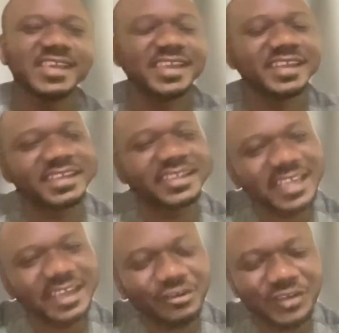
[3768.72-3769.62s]
in the
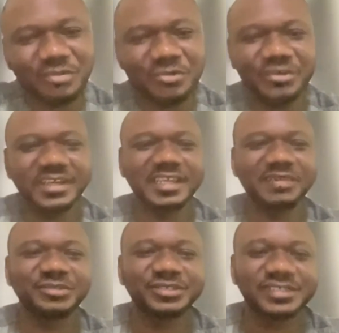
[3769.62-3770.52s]
design of their product
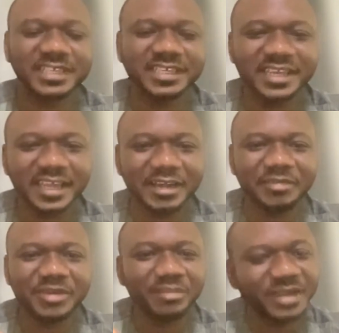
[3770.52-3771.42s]
labels, in
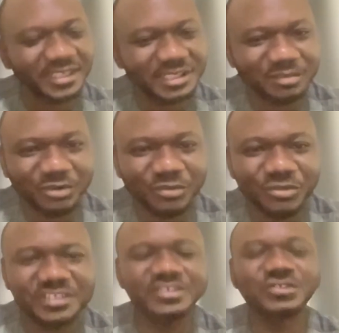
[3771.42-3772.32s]
their marketing
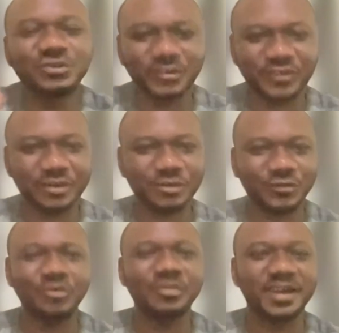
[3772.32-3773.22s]
promotions to the
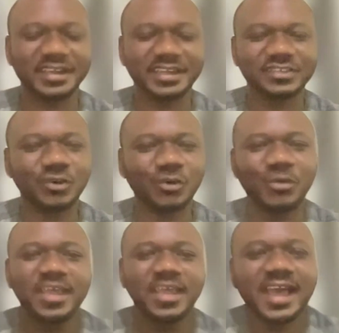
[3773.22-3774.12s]
Francophone market. So
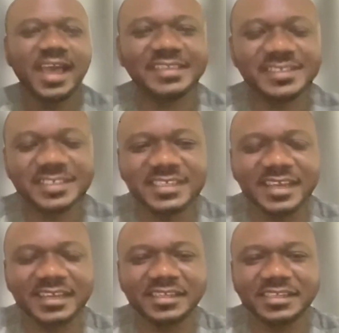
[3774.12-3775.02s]
I see
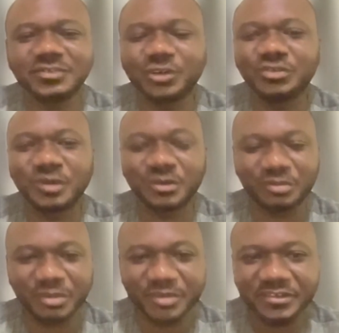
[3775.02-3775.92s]
that it's going to be
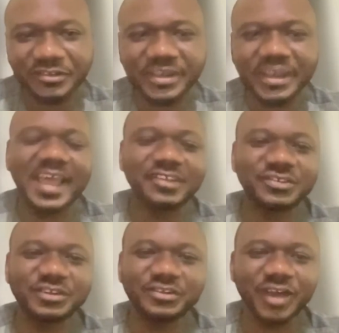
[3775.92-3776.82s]
complementary and
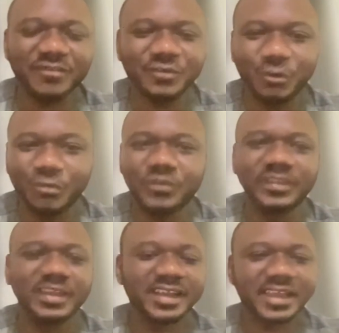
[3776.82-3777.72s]
actually drive growth
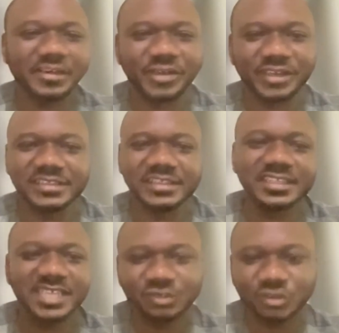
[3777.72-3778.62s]
in other areas in
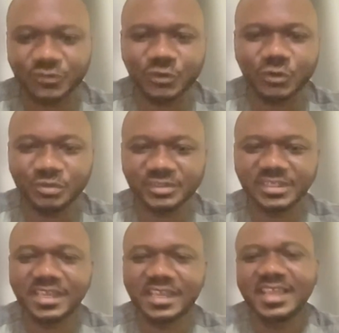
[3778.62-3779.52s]
terms of jobs.
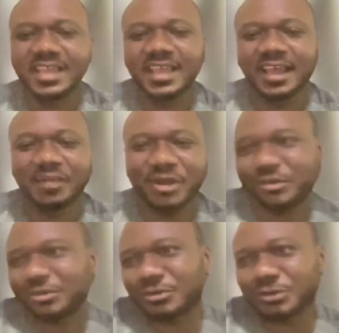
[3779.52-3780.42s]
I'll
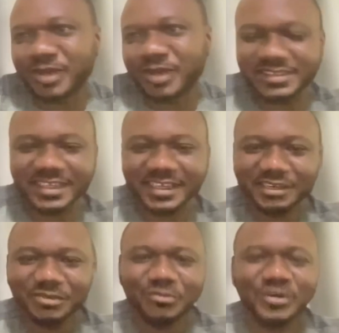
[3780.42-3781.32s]
conclude by
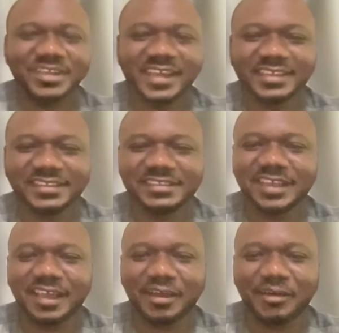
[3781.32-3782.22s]
saying, what next?
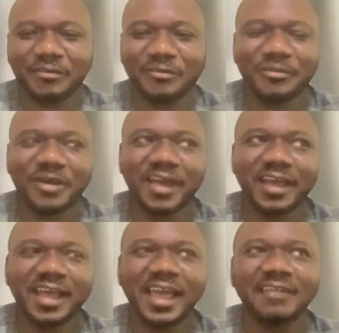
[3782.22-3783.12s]

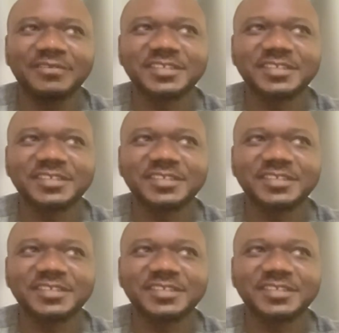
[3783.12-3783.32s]
I've